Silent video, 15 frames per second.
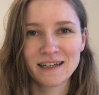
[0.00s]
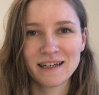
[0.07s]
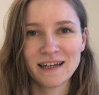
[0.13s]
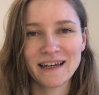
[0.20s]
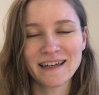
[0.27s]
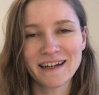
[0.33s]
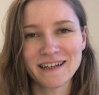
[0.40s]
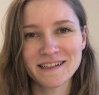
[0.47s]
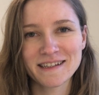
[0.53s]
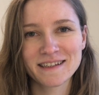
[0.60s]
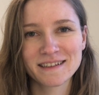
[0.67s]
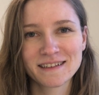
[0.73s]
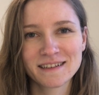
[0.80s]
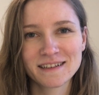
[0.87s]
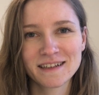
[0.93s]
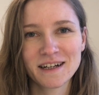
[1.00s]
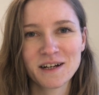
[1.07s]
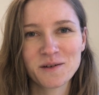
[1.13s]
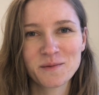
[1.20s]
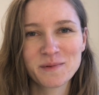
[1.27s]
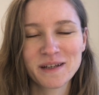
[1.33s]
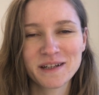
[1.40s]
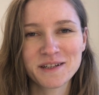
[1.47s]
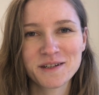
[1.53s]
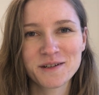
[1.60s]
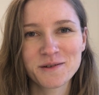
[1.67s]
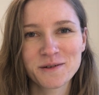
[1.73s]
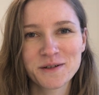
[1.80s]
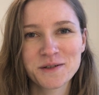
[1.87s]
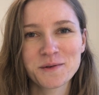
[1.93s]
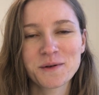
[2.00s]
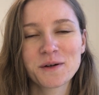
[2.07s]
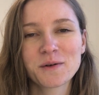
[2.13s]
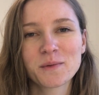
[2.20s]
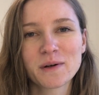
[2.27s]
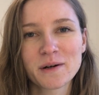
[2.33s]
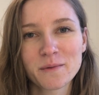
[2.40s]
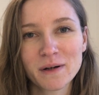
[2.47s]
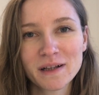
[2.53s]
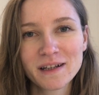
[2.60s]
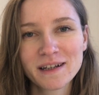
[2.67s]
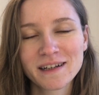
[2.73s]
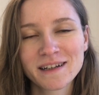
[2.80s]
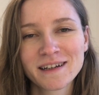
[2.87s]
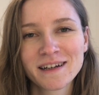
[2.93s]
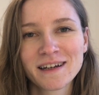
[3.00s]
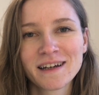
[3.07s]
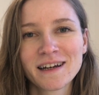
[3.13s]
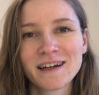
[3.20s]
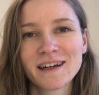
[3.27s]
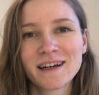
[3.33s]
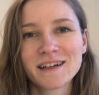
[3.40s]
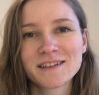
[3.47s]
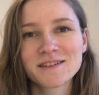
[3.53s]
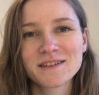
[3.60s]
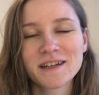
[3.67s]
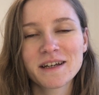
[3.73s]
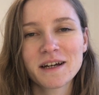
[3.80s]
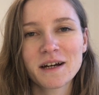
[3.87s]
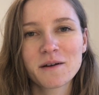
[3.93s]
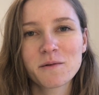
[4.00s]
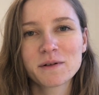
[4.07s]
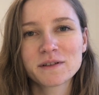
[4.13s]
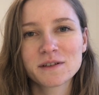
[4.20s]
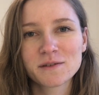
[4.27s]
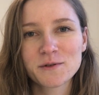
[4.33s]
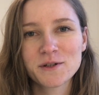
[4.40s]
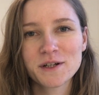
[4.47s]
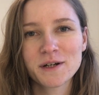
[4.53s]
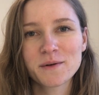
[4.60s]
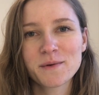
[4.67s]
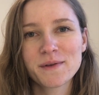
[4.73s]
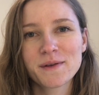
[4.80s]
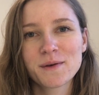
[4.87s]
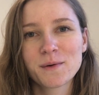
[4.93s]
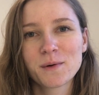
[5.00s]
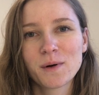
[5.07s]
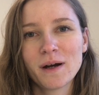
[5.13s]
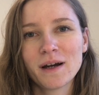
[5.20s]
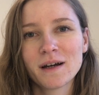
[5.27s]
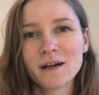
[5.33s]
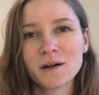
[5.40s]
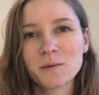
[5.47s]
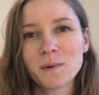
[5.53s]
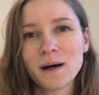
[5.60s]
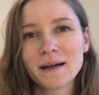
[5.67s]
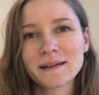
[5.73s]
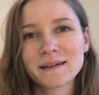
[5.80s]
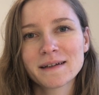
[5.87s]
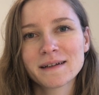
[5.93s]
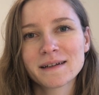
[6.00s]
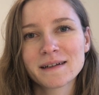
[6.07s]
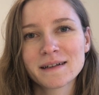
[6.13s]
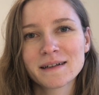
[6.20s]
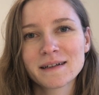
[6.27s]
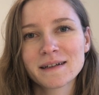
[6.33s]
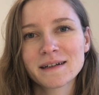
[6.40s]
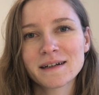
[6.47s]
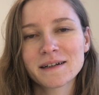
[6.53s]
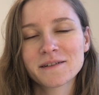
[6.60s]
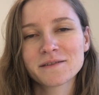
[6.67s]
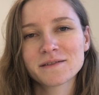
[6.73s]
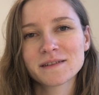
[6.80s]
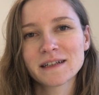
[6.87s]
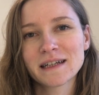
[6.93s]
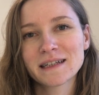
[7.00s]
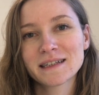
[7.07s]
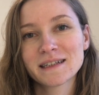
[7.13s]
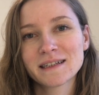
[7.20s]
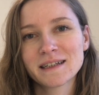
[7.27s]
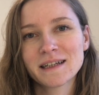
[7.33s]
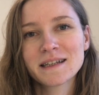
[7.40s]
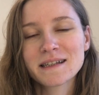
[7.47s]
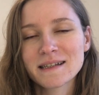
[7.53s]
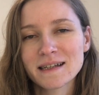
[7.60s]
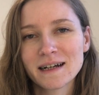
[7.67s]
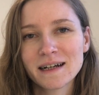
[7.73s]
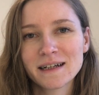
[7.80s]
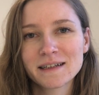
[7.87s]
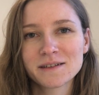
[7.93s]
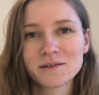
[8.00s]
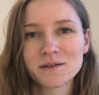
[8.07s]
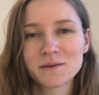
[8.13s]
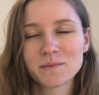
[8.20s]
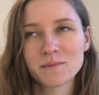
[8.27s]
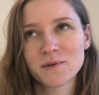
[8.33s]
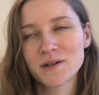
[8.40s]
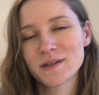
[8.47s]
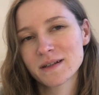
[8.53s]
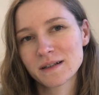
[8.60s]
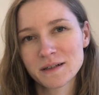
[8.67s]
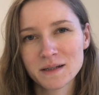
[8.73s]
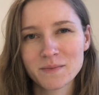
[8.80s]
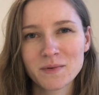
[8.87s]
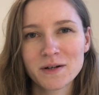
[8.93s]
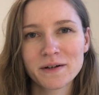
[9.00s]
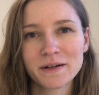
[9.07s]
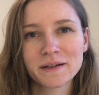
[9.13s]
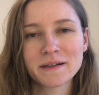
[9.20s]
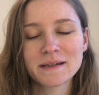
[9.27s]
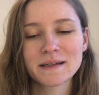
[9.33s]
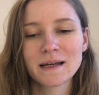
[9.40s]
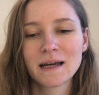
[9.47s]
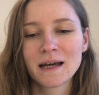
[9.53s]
Hey guys, I hope that you're doing very well. Today I wanted to share with you one kind of like insight or personal experience.